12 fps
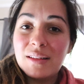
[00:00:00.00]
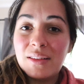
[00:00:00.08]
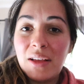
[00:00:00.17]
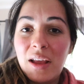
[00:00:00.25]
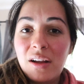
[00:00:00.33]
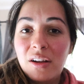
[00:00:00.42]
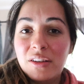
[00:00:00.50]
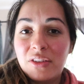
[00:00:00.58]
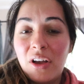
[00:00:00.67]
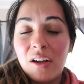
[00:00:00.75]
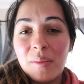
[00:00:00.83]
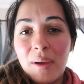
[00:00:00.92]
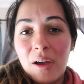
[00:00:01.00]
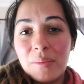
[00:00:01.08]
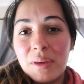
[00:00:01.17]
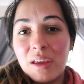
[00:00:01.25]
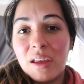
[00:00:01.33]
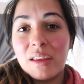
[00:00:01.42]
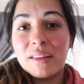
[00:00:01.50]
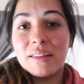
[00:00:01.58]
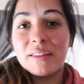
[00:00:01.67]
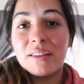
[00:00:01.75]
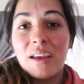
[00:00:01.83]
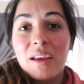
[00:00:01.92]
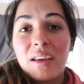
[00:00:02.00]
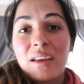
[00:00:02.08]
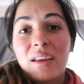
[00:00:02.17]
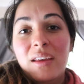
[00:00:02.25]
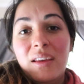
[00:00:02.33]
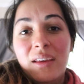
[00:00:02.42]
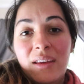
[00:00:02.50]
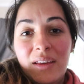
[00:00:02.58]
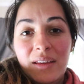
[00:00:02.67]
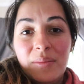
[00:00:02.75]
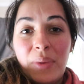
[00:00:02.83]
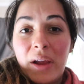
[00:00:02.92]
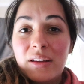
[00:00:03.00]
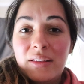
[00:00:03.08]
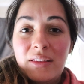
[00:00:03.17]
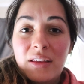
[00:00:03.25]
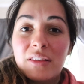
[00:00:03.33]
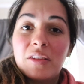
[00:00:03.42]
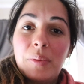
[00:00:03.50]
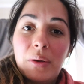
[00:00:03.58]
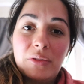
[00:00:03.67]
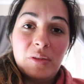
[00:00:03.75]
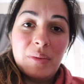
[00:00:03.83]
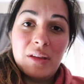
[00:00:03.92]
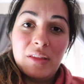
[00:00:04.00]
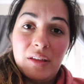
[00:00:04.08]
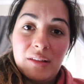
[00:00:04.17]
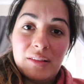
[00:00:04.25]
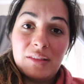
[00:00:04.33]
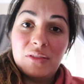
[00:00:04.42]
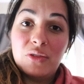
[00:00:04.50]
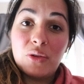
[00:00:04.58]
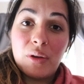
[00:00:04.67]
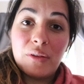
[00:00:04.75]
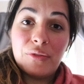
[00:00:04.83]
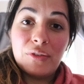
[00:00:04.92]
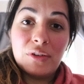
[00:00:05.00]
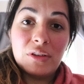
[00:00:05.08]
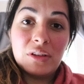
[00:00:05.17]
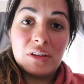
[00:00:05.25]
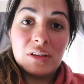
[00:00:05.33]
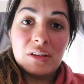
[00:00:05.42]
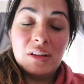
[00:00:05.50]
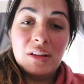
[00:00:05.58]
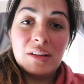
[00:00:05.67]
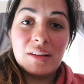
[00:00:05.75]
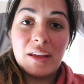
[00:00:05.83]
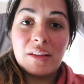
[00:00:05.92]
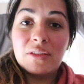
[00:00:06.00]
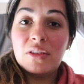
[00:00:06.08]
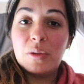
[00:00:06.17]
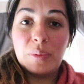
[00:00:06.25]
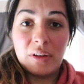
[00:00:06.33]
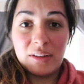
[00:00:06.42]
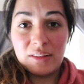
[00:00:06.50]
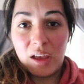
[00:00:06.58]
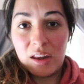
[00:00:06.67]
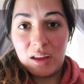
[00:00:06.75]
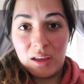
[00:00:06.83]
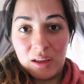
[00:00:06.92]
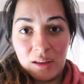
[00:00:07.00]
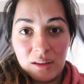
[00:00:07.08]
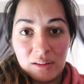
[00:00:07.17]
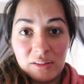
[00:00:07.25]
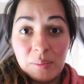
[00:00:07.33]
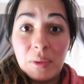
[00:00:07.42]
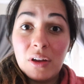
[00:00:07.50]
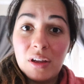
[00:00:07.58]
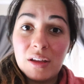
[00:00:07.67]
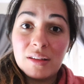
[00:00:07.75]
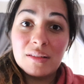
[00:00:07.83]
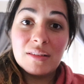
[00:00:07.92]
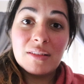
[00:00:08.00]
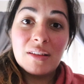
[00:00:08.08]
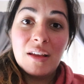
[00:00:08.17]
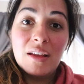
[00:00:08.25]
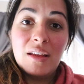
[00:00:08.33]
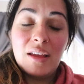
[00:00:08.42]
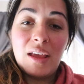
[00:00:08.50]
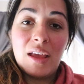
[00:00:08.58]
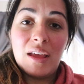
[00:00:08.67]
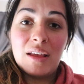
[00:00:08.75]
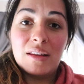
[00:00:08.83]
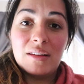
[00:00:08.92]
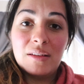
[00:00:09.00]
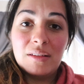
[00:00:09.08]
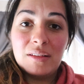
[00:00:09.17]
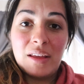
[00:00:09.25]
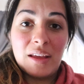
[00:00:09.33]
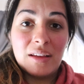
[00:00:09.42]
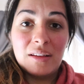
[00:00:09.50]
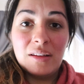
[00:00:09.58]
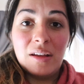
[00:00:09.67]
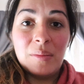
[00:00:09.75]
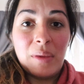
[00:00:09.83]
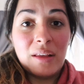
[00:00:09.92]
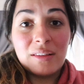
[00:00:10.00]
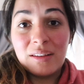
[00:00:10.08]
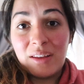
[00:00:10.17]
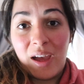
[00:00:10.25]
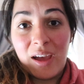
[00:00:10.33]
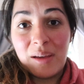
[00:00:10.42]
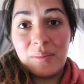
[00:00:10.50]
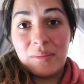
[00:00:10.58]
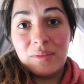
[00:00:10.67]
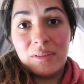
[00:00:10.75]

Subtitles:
kind of hard to talk about because pregnancy is supposed to be this joyful, like super exciting experience and like amazing time